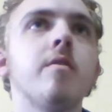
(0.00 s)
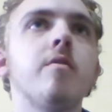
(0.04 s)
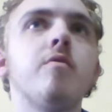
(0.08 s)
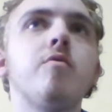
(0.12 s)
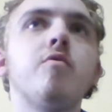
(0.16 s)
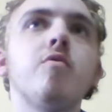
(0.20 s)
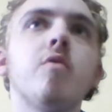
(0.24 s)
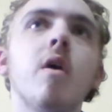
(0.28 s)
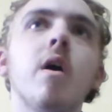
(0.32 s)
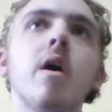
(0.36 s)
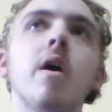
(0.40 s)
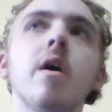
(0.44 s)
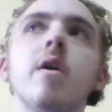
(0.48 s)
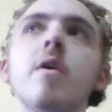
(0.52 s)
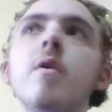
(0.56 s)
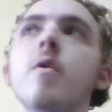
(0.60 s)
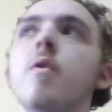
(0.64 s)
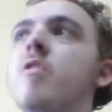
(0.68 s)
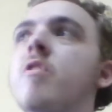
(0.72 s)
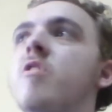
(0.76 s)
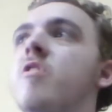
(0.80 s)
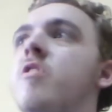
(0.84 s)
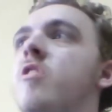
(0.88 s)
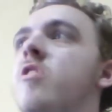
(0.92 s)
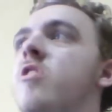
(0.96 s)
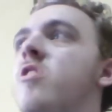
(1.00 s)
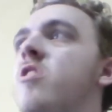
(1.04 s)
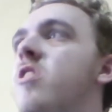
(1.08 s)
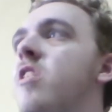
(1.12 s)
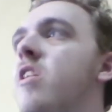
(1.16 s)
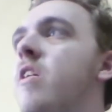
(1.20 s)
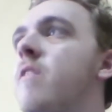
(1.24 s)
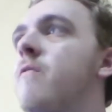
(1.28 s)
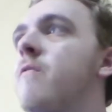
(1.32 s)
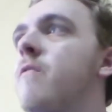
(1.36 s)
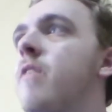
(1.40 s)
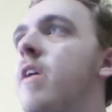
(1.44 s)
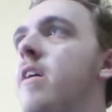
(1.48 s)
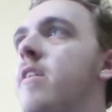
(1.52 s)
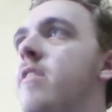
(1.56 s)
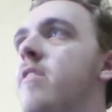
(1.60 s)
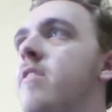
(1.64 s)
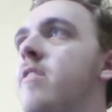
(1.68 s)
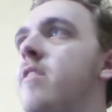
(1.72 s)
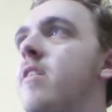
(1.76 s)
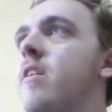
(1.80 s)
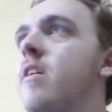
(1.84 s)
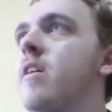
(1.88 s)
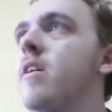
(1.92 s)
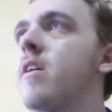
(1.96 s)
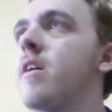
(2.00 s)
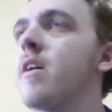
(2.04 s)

drunk or shit faced.